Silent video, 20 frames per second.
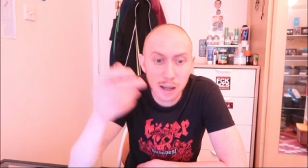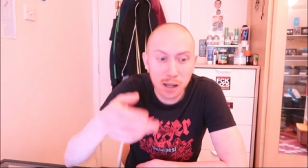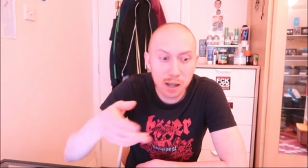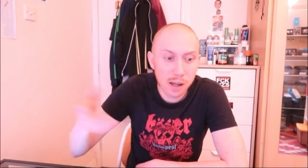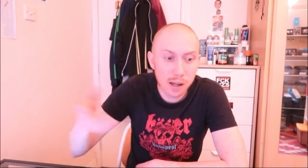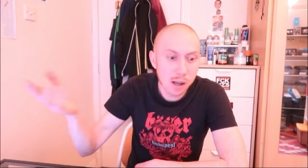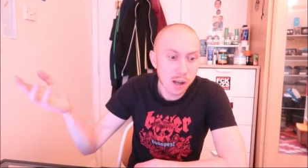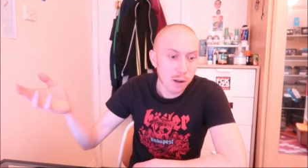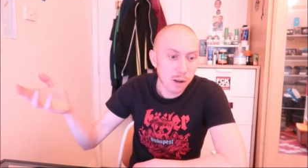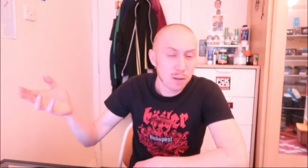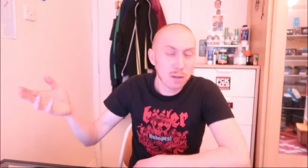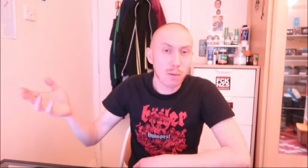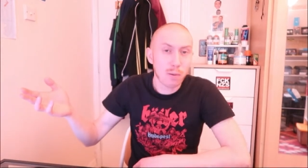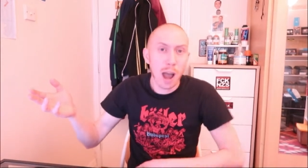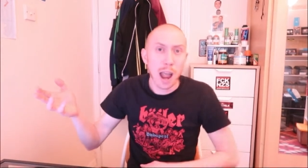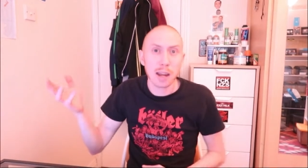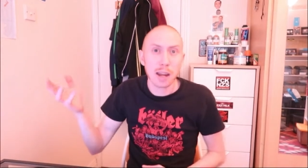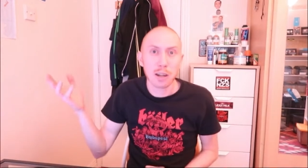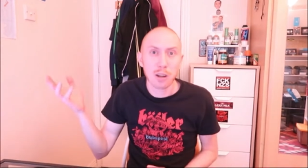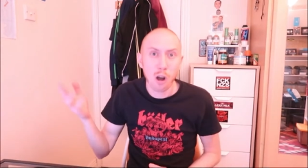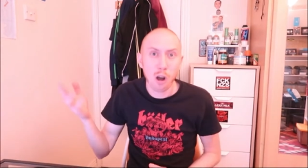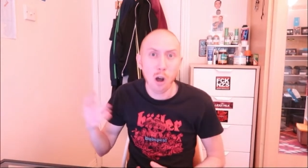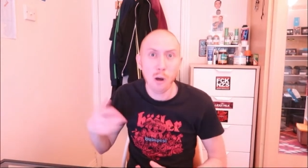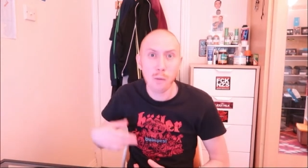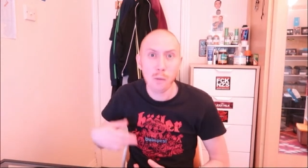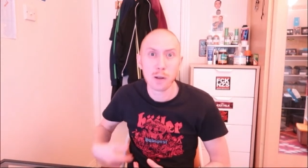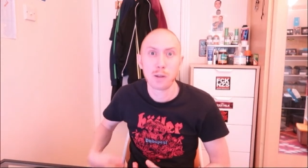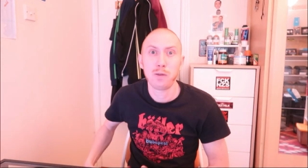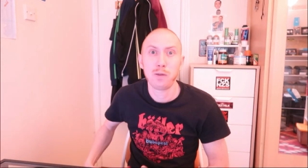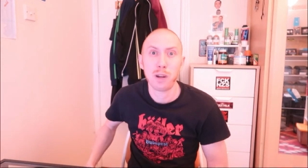I was flying
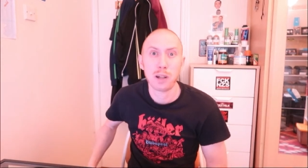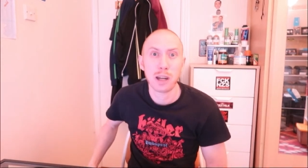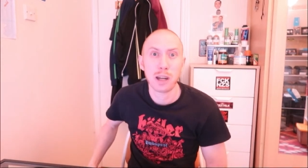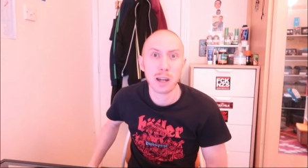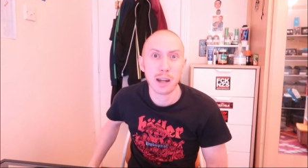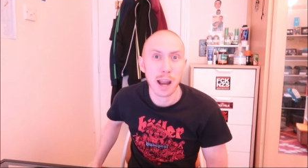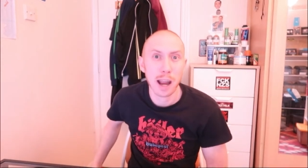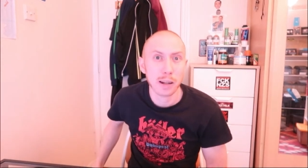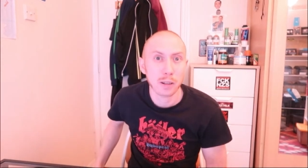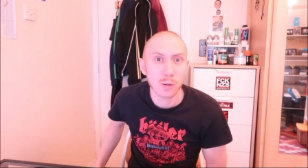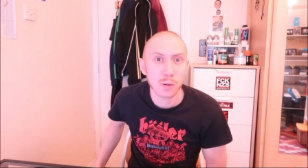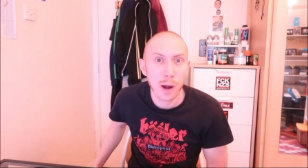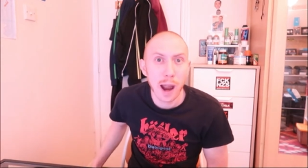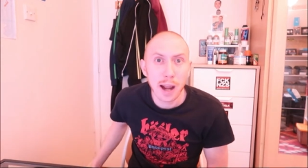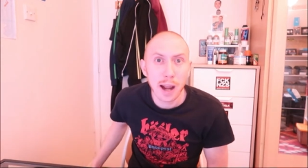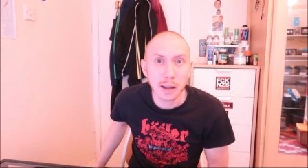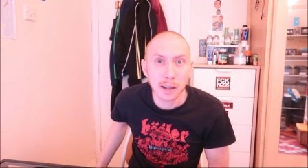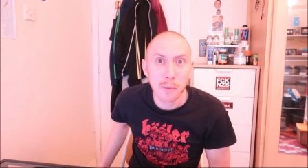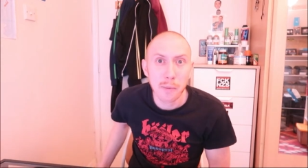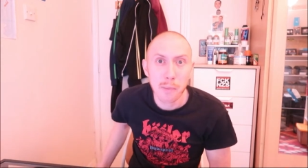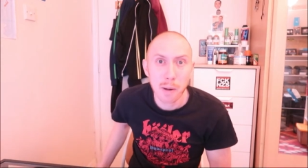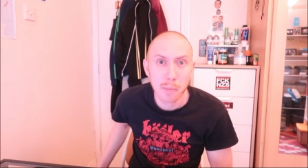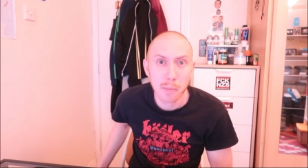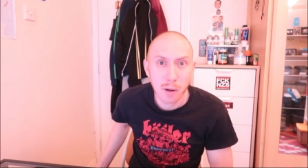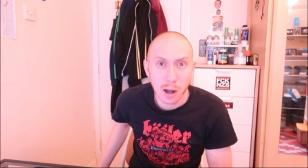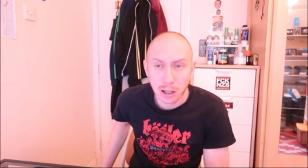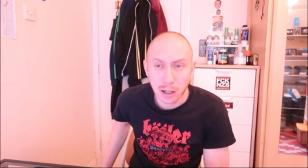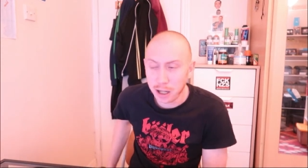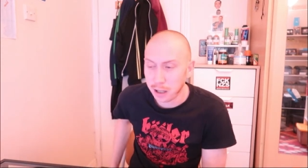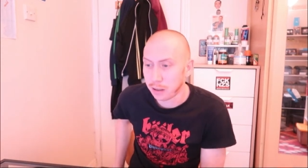home with fucking $8,000 in my
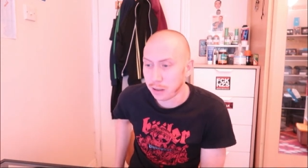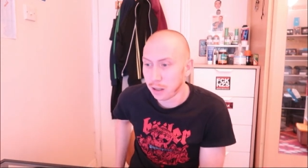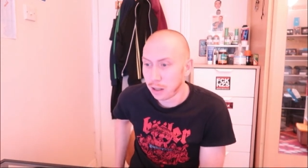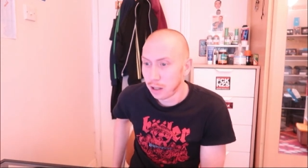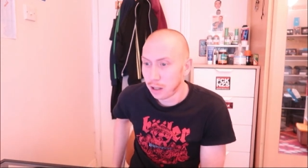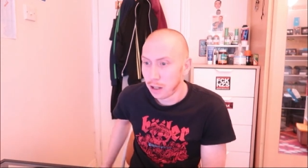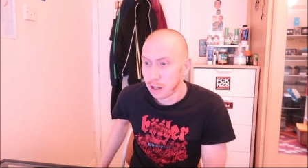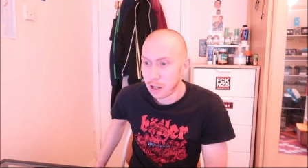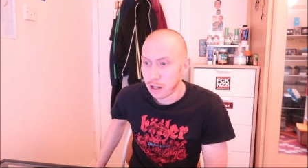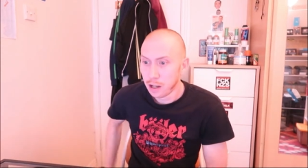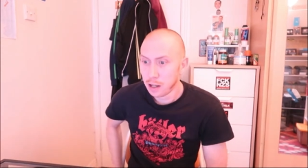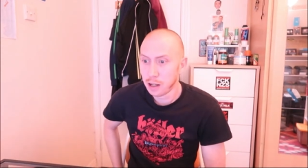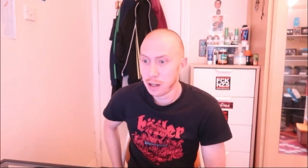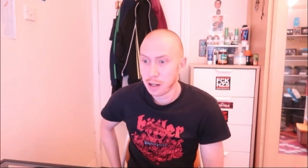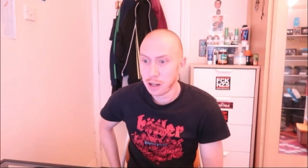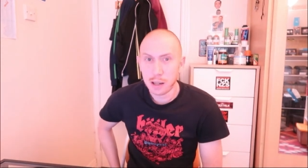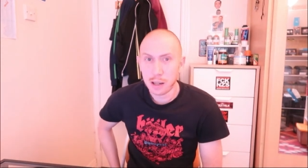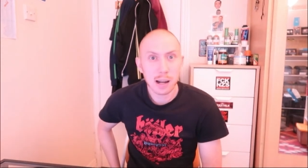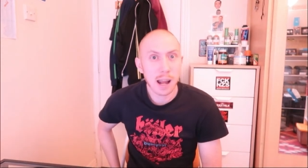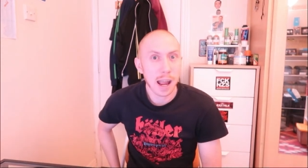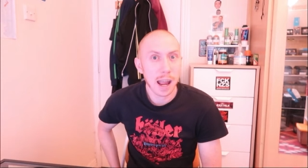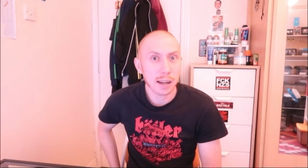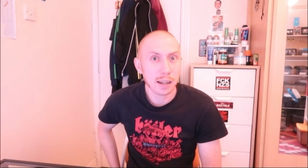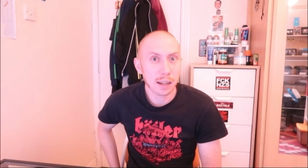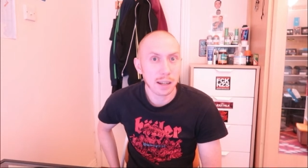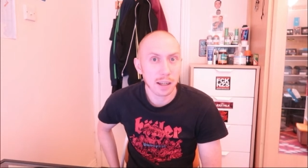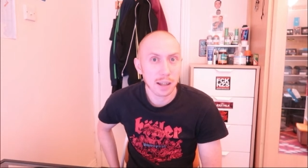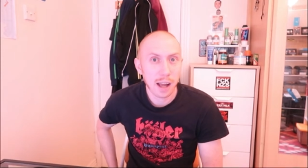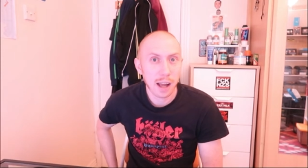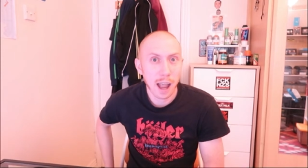pocket.
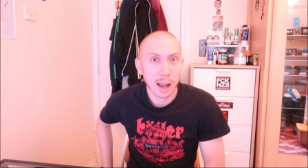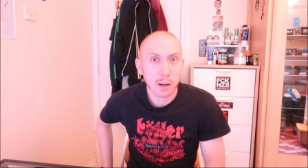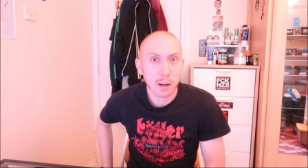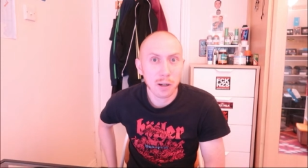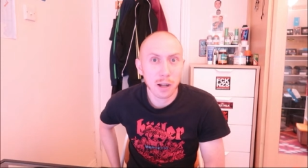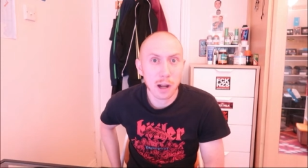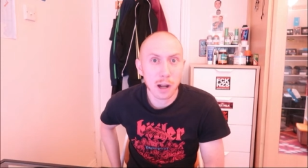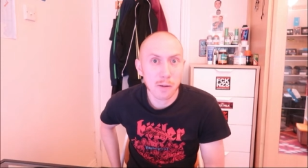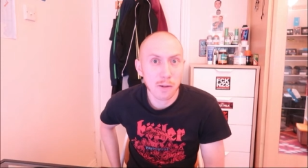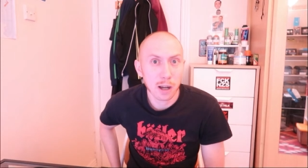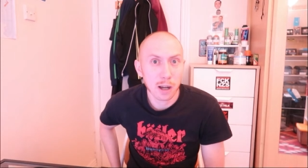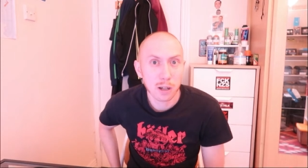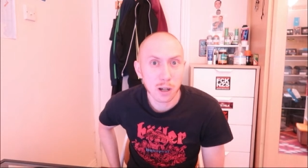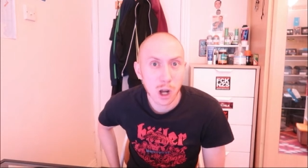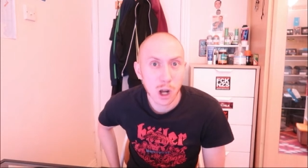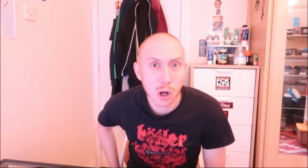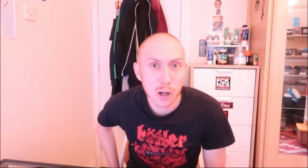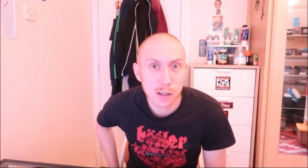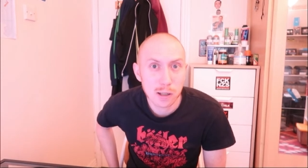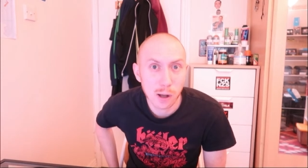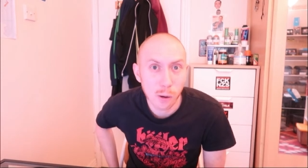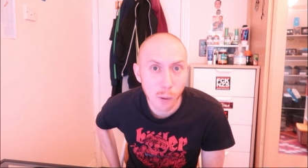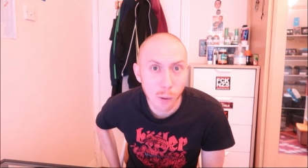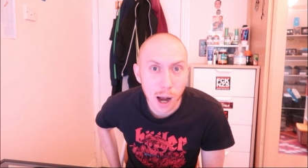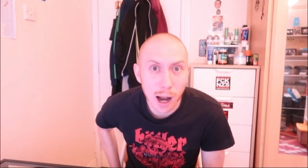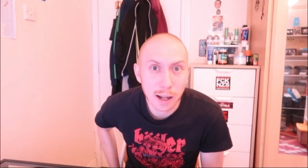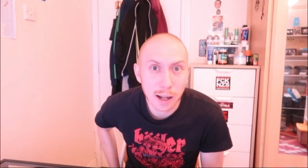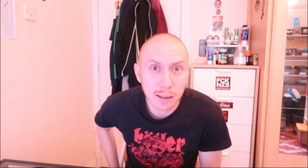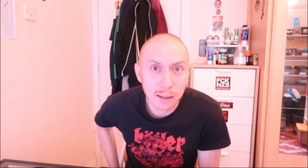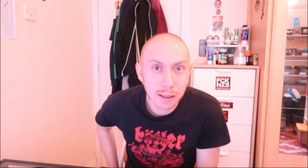Like, I couldn't even close the
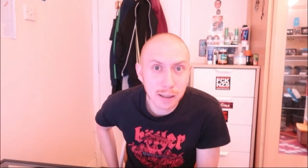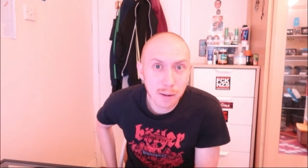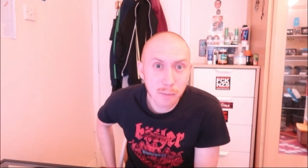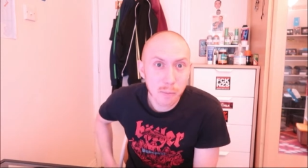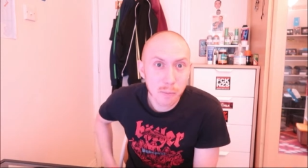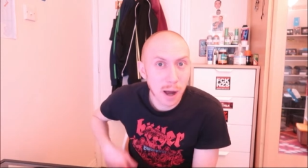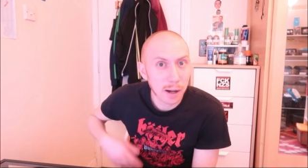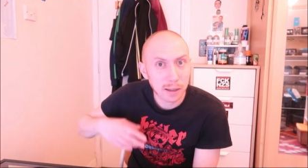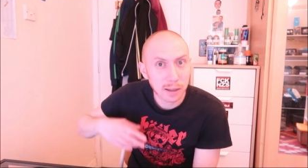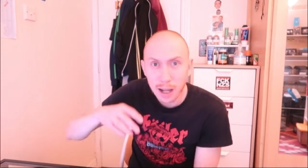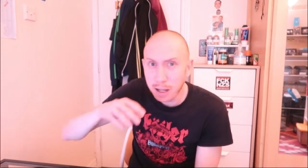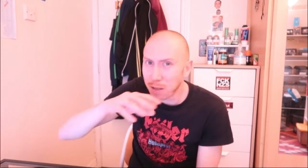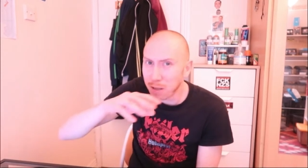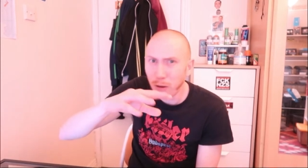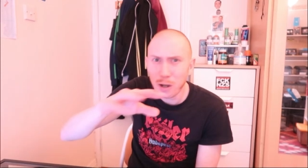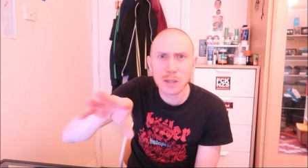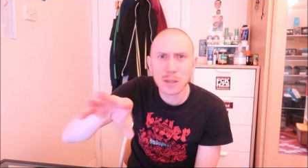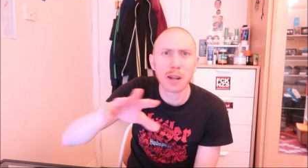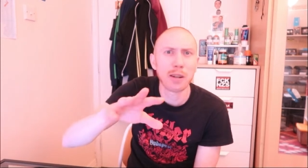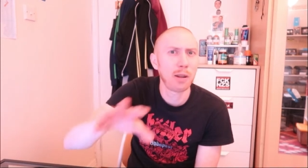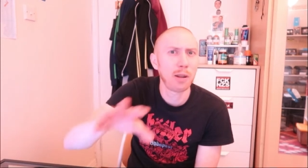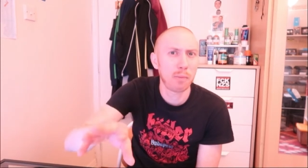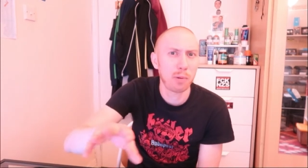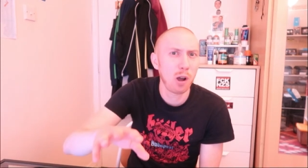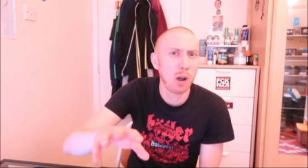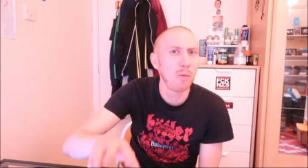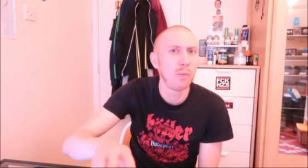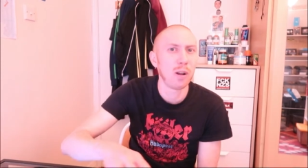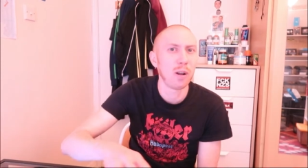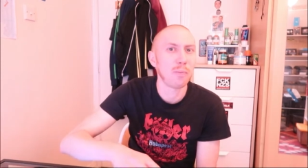wallet. But that wasn't the
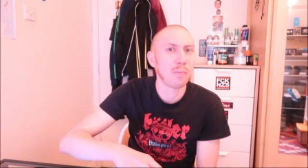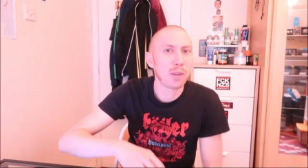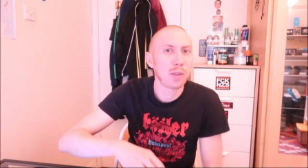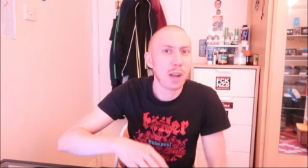problem.